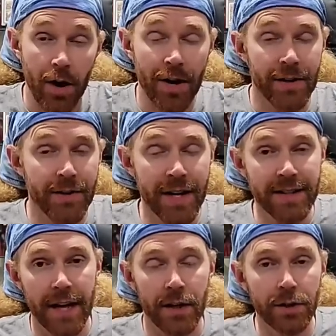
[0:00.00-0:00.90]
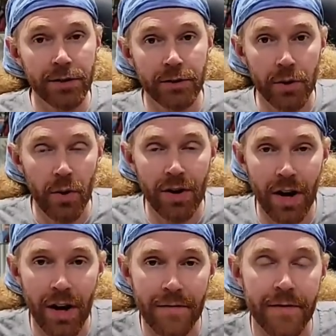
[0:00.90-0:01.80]
All right, you guys got a good tour
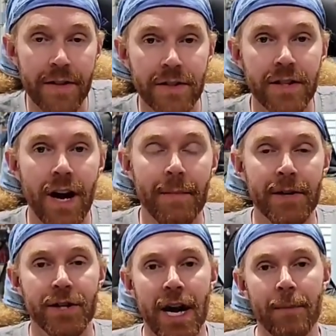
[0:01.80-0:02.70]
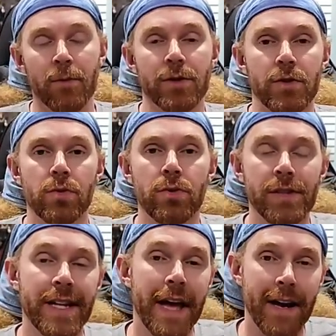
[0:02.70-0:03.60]
of this comic shop. What's
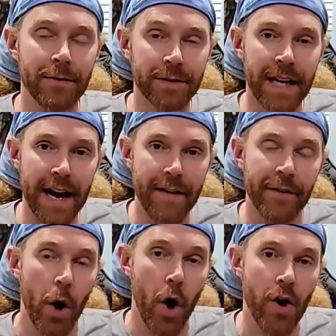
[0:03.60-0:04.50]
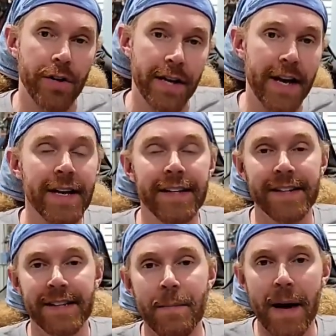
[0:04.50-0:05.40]
cool is they actually have an arcade
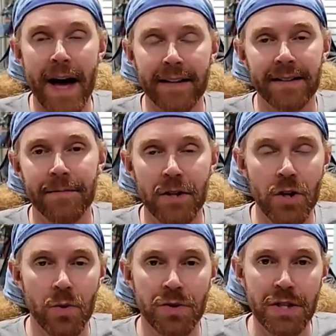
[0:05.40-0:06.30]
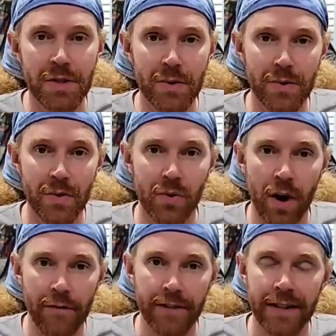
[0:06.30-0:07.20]
in the back, something you don't see too
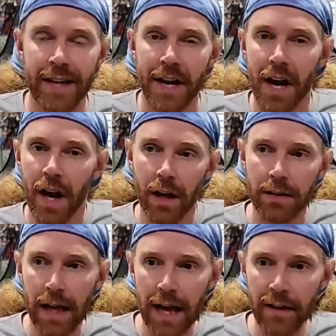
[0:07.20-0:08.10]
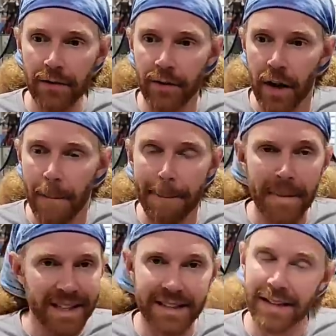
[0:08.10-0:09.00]
often. A lot of
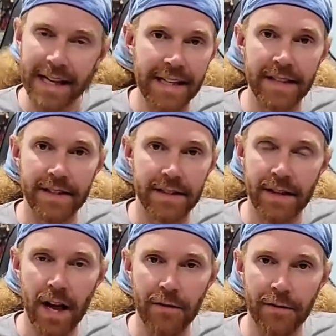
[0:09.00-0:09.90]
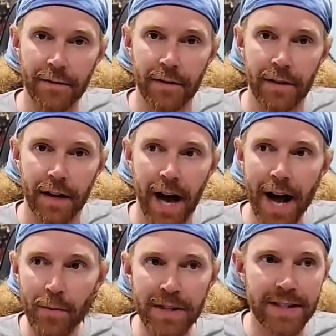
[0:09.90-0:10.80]
miscellaneous stuff.
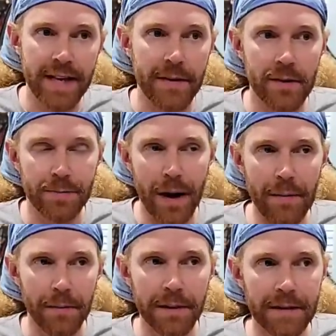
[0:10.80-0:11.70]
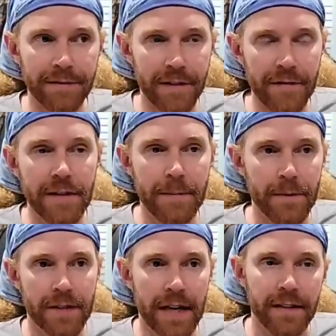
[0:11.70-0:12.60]
I would say there's probably
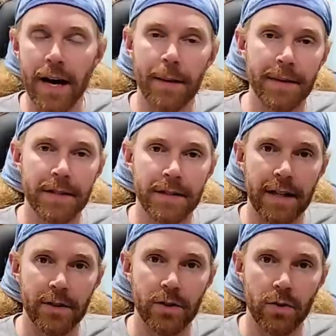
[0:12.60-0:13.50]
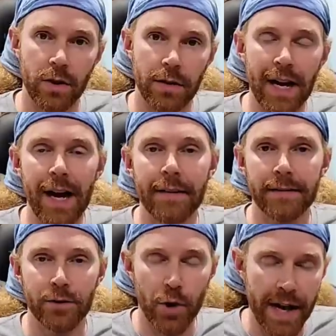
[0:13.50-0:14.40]
50% comics in that store, not
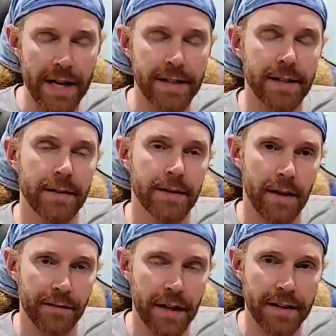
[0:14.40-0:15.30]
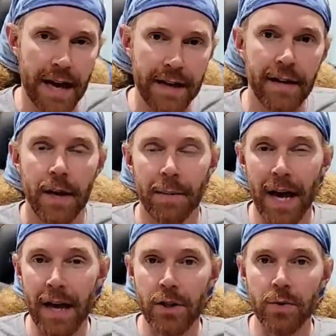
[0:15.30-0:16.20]
trades and stuff like that, but
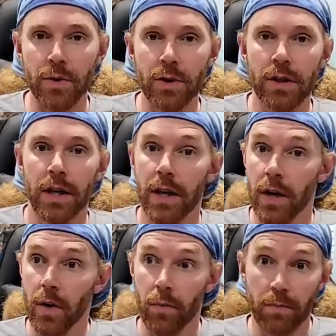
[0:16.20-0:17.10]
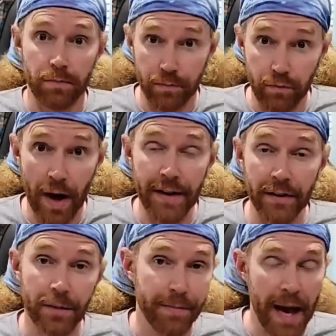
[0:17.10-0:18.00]
actual
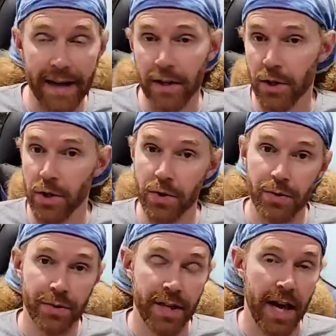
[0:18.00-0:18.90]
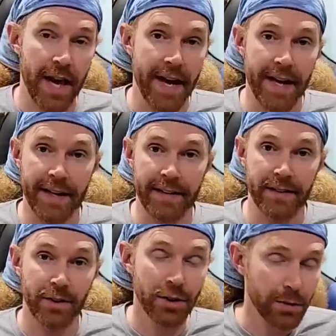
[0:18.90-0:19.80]
regular back issues
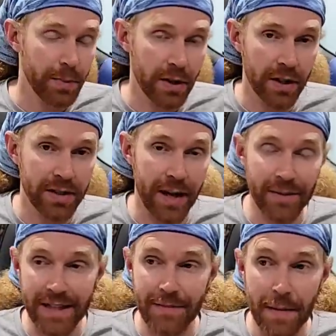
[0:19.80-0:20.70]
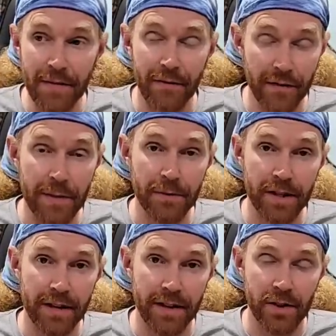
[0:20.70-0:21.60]
and new books. I would say maybe
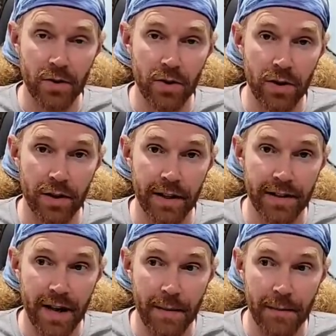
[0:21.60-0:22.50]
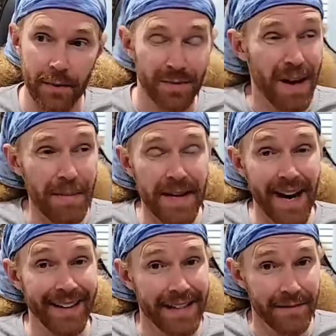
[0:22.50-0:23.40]
50% of that store is comic books. Maybe
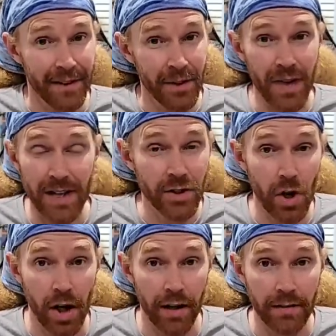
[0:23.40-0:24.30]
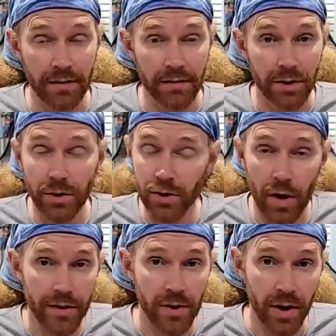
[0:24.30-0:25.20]
not even. You guys saw it. You
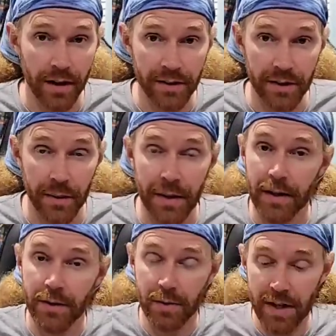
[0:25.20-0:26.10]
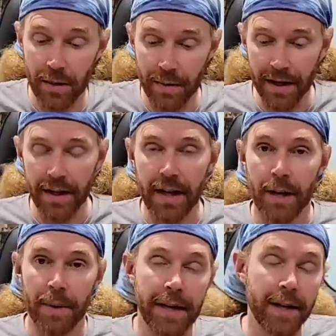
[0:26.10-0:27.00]
saw the tour, so you tell me.
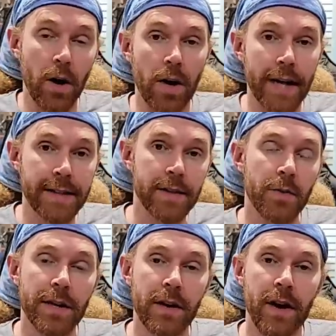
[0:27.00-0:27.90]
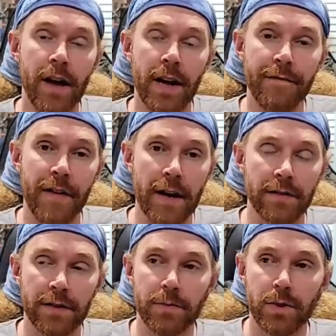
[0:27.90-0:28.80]
But I did go in there and I
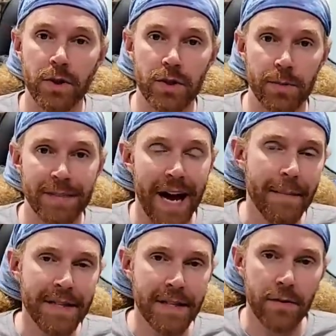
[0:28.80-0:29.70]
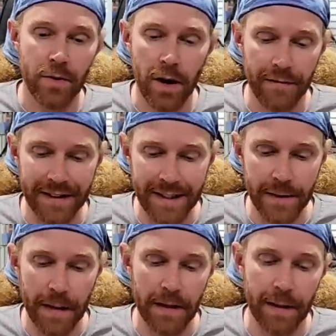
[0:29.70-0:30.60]
found some diamonds in the rough. I
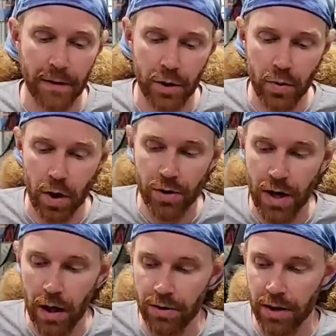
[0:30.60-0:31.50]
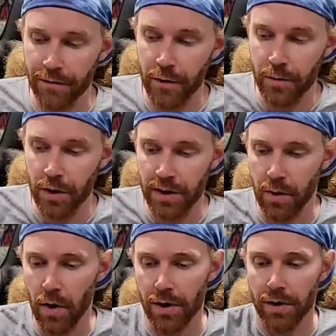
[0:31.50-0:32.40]
did spend about $200 on a few books
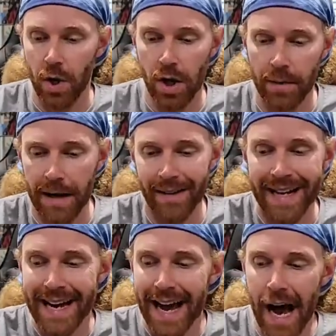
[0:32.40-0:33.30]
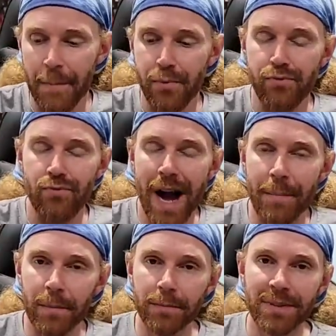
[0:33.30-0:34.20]
that I wanted to talk about. I
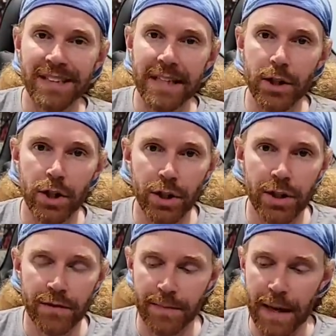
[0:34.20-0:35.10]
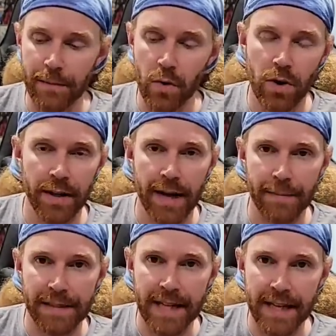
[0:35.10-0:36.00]
probably could have spent more and
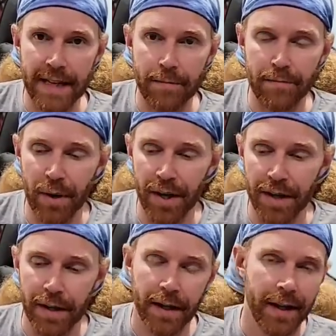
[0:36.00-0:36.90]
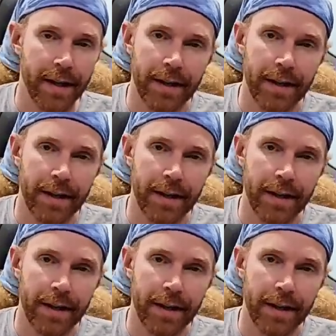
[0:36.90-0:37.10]
kept digging, but